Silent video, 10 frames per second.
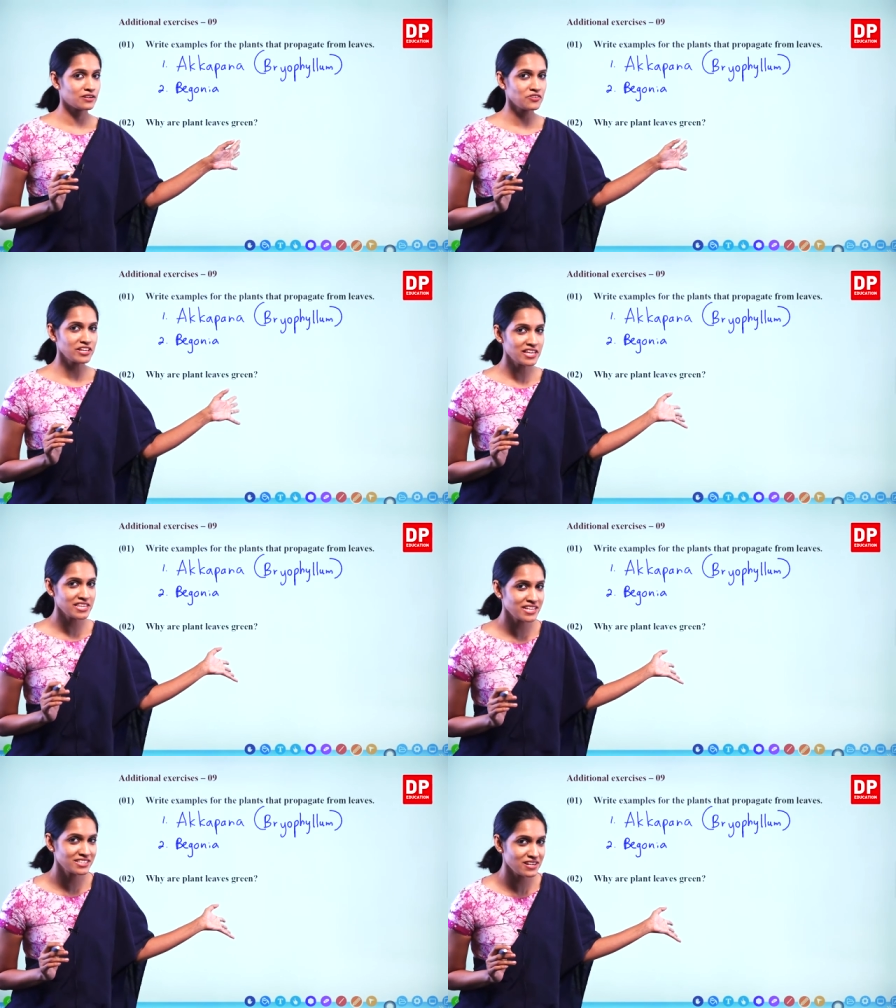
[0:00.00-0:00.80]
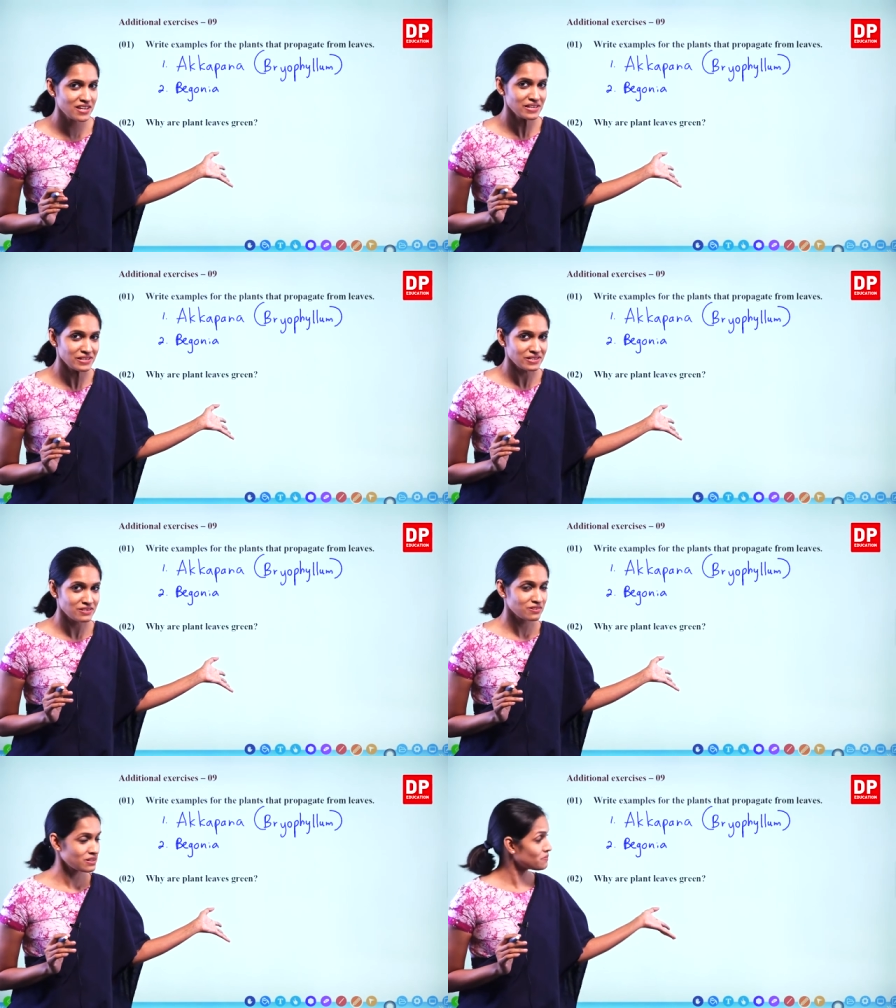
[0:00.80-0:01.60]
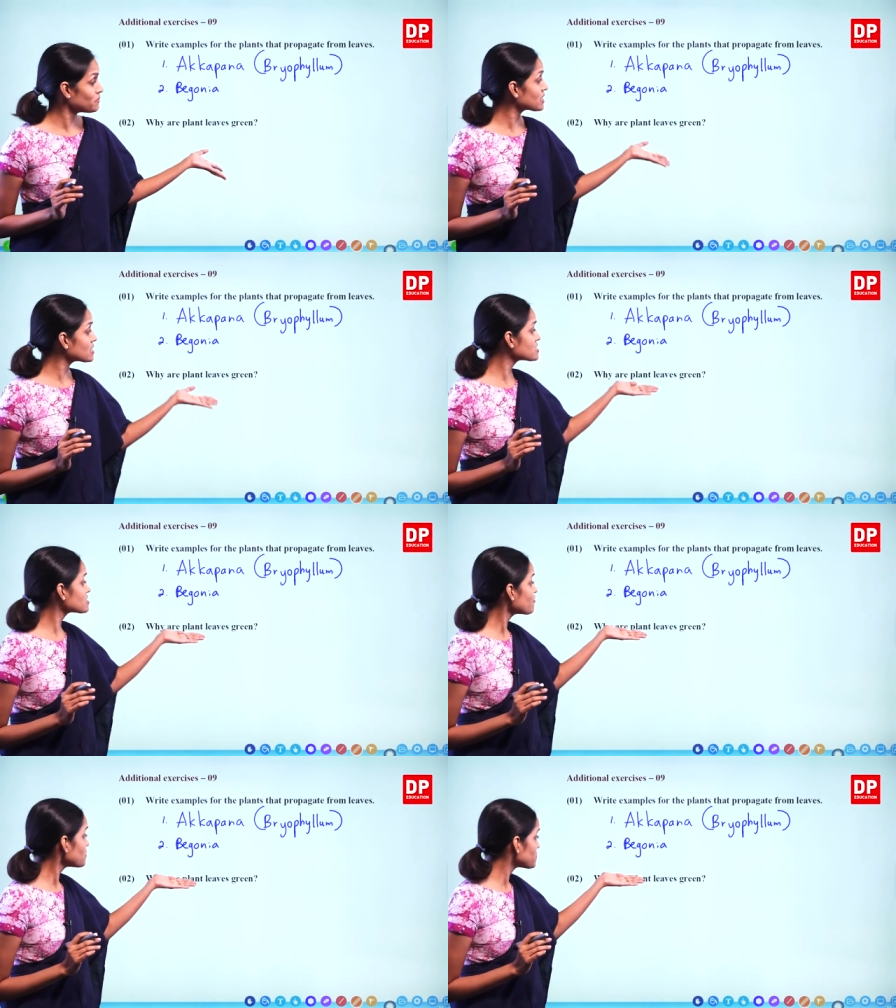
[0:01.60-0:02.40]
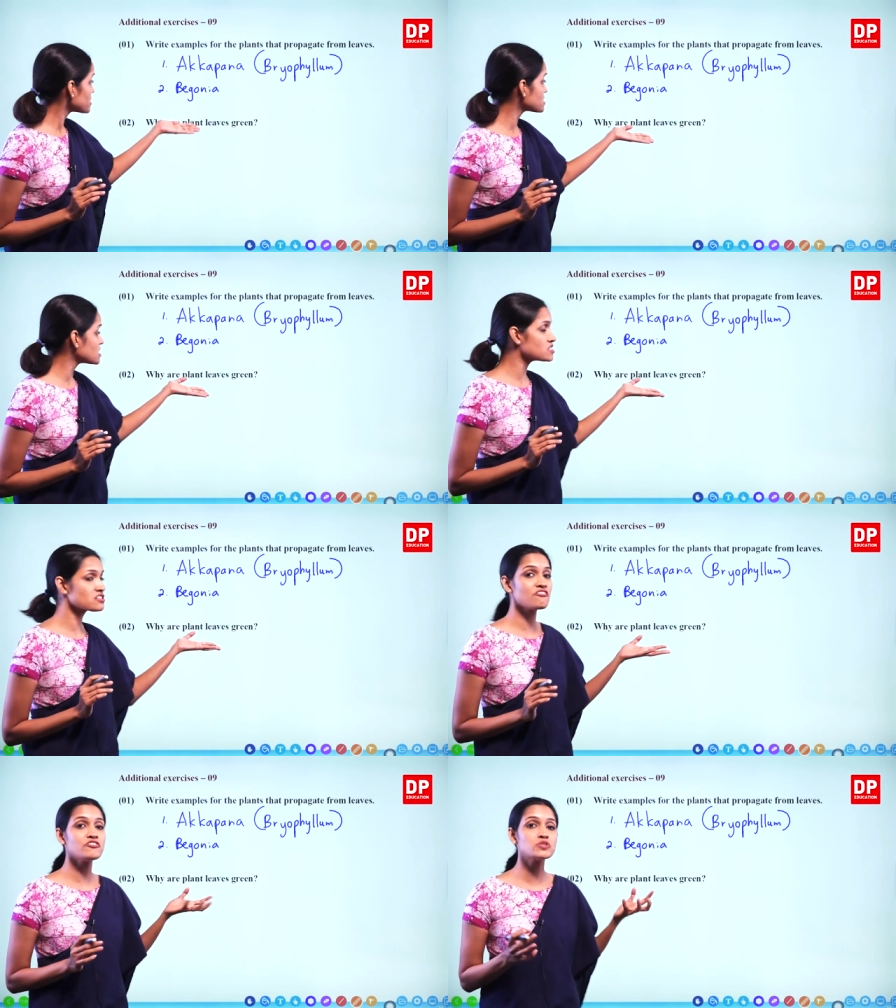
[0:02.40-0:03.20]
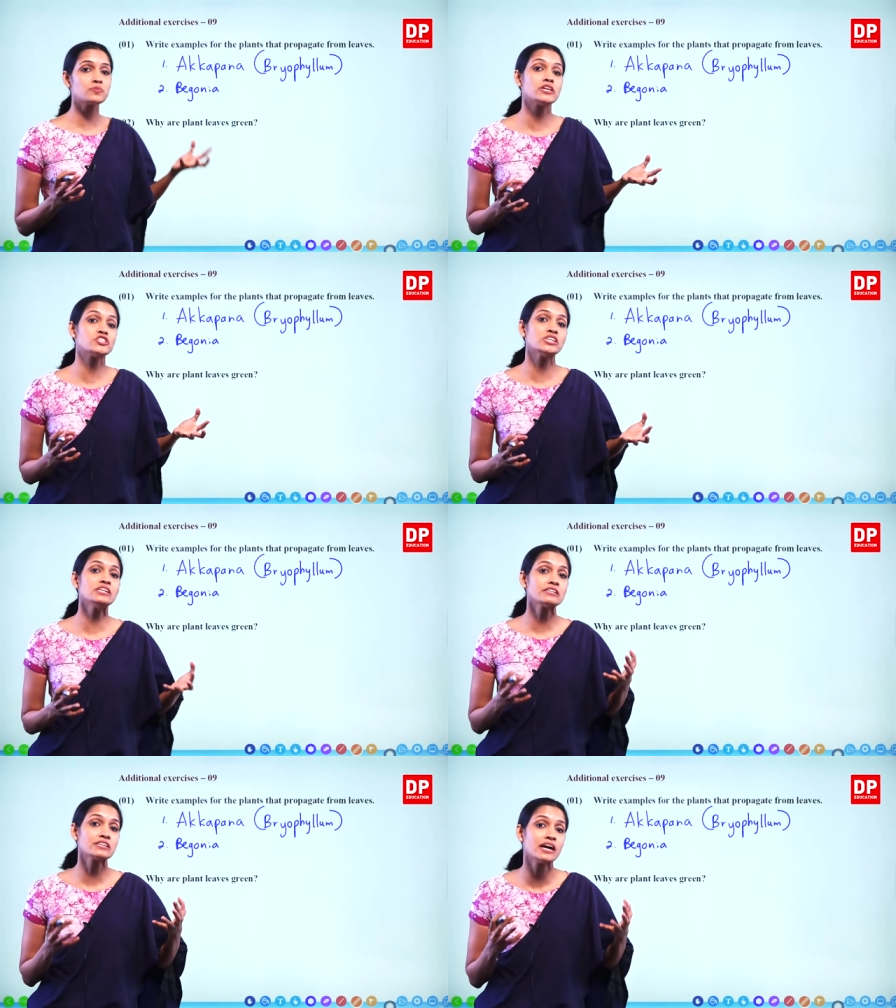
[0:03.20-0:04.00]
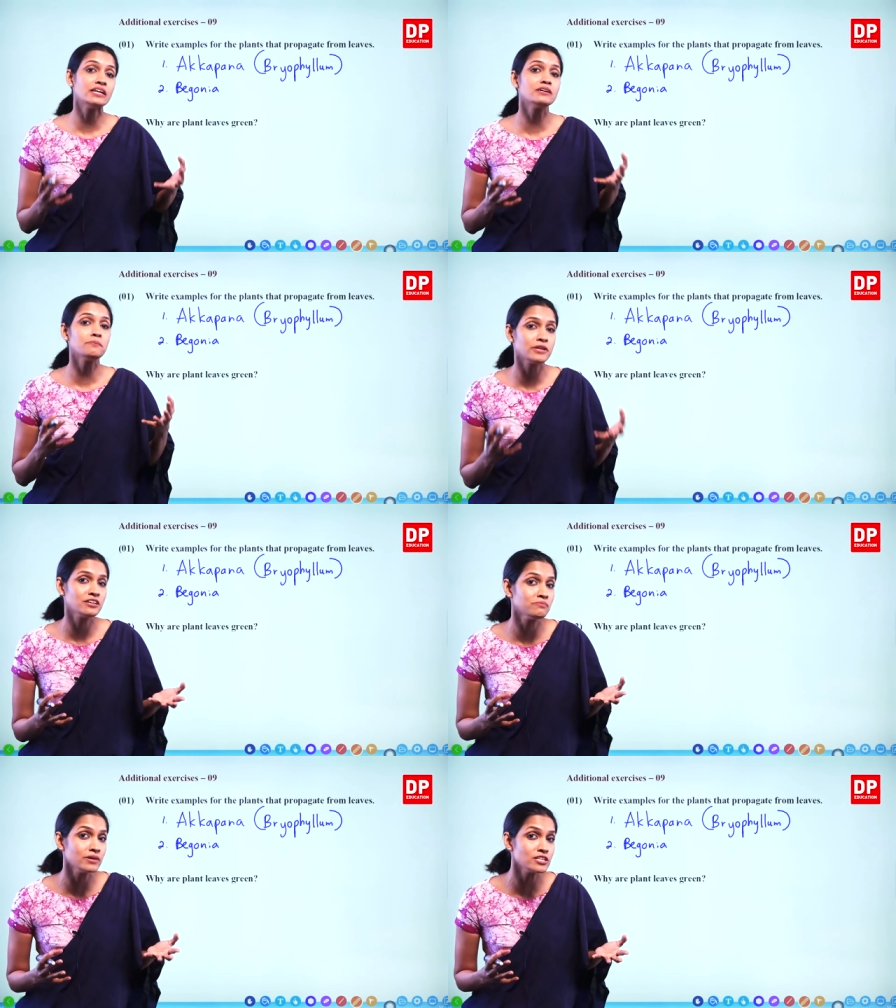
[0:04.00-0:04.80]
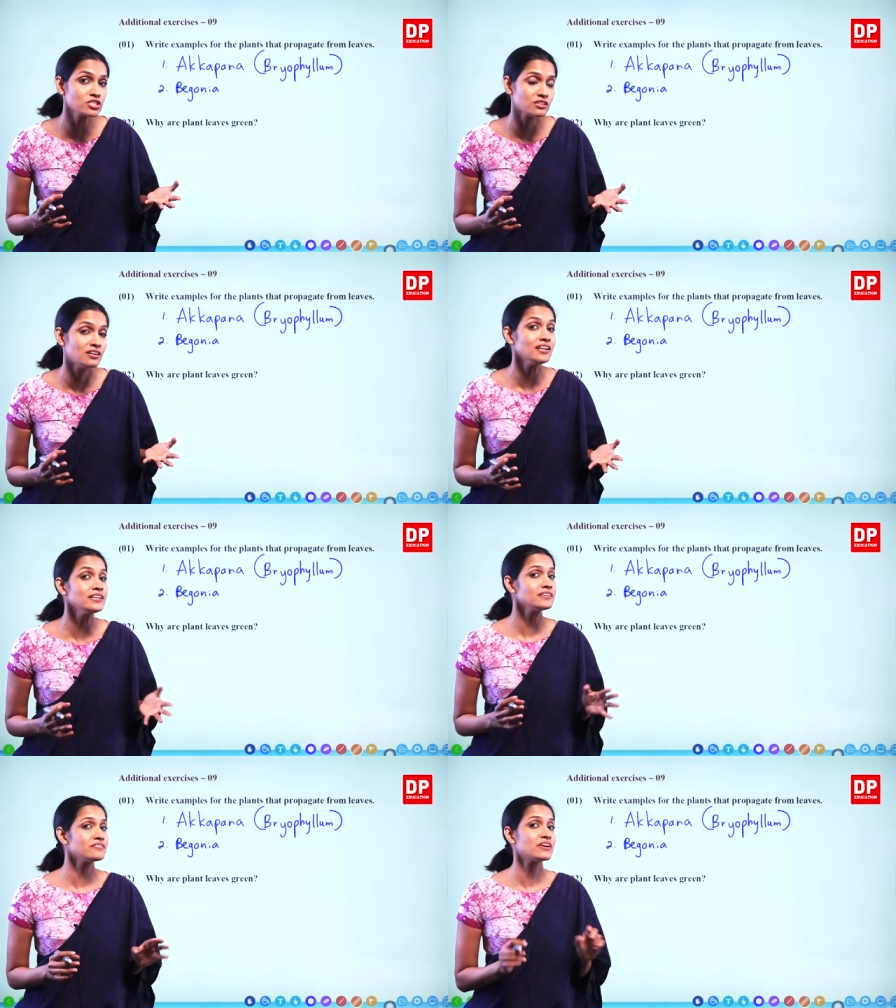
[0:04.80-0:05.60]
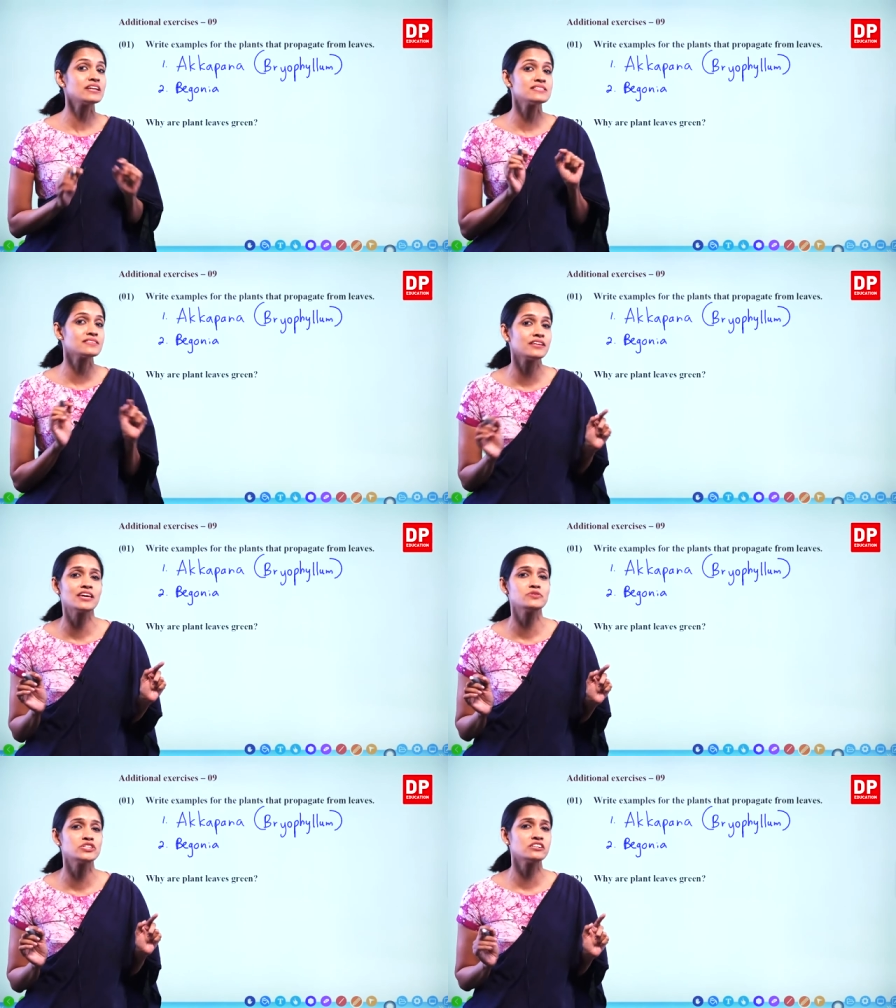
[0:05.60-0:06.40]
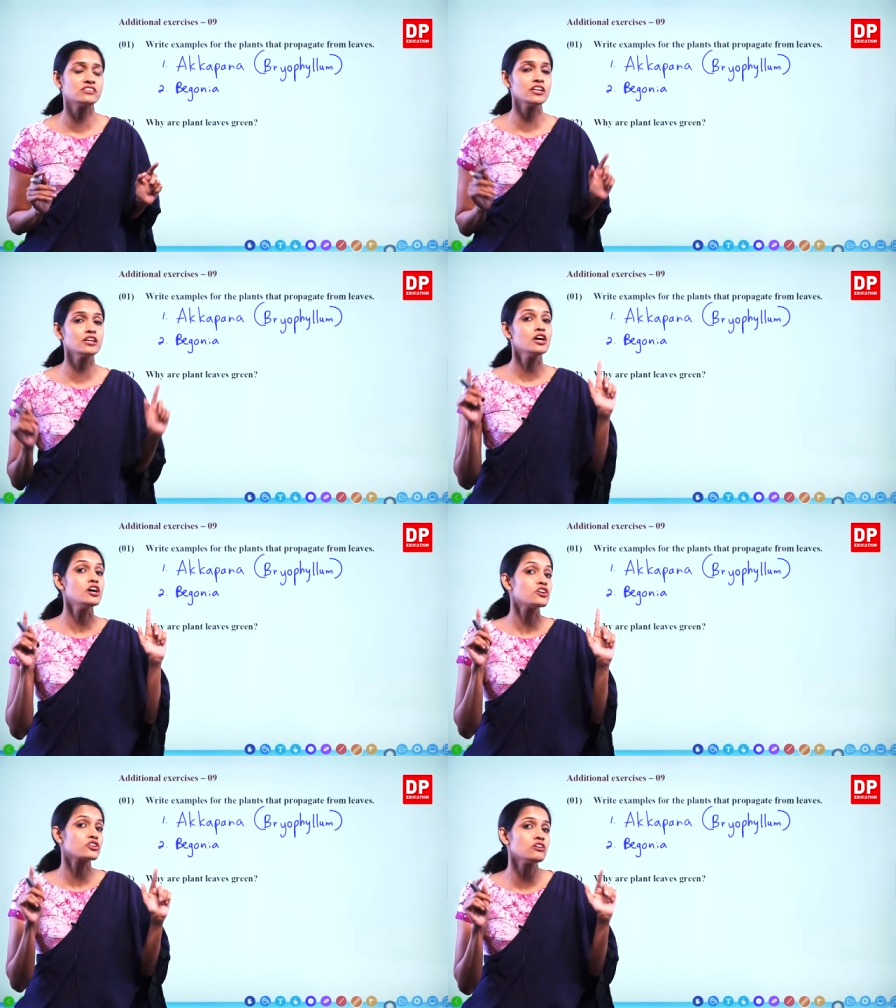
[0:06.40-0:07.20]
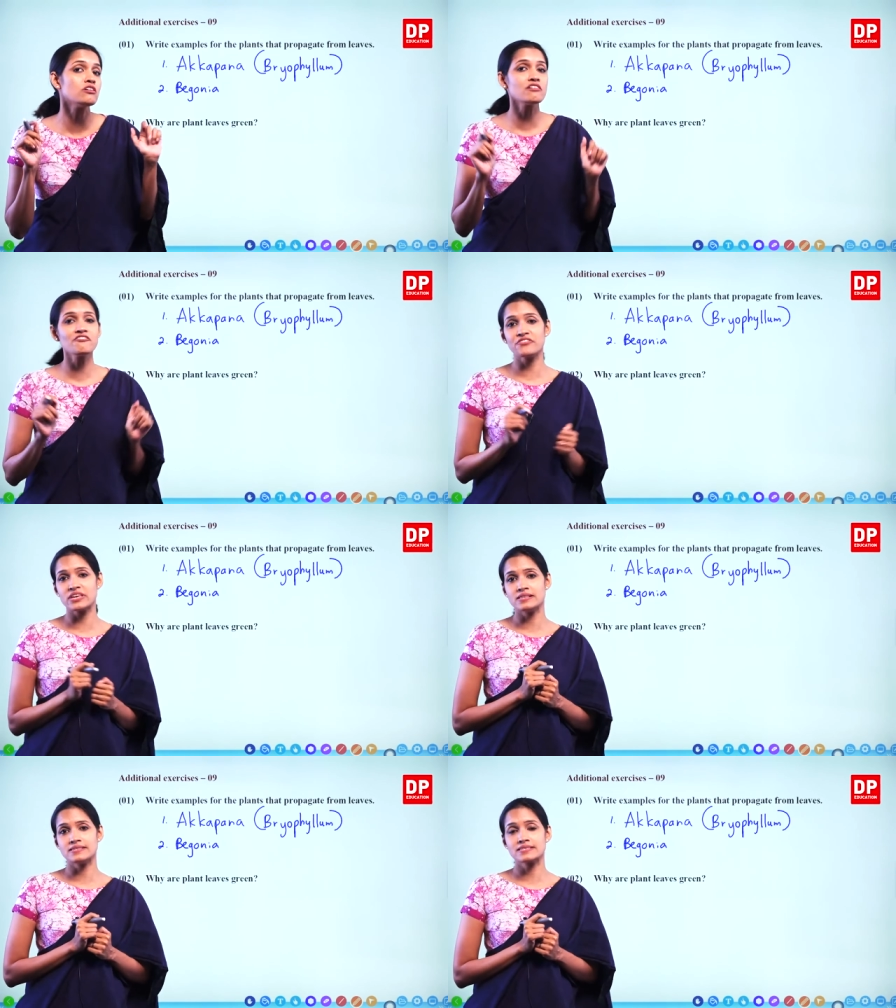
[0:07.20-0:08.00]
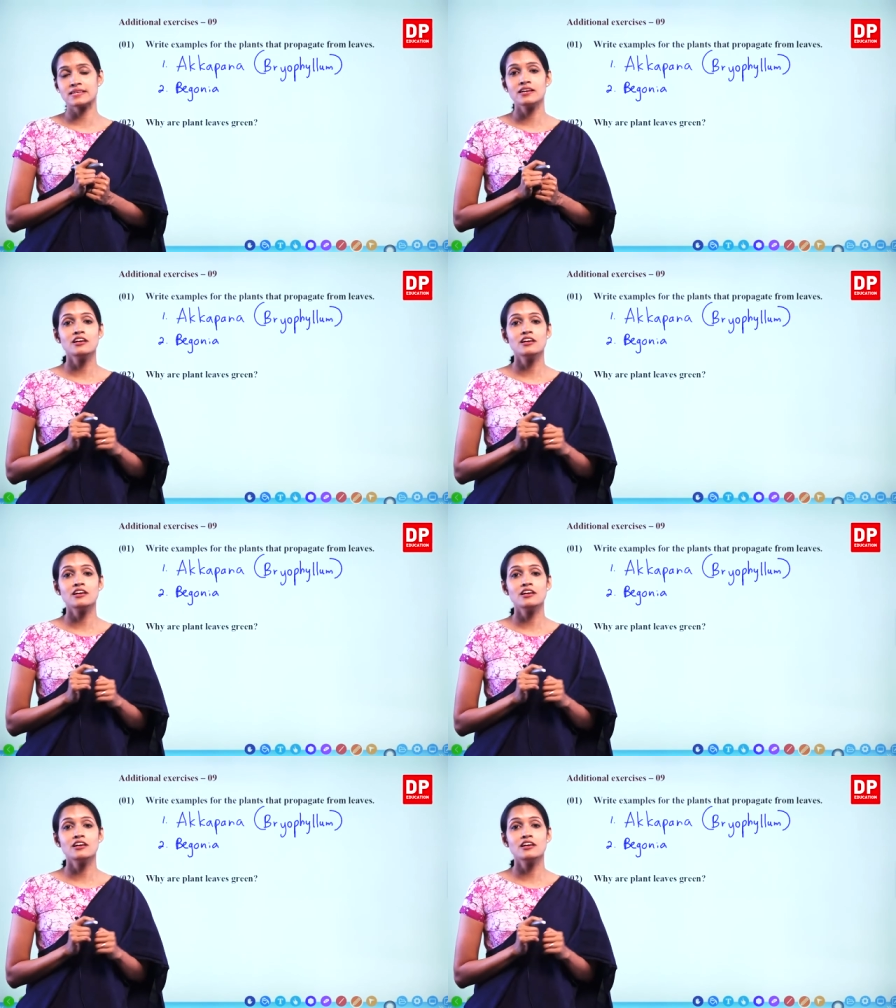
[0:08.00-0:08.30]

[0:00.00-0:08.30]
Why are they green? Because of the presence of a special color pigment called, what is the name, children? Chlorophylls.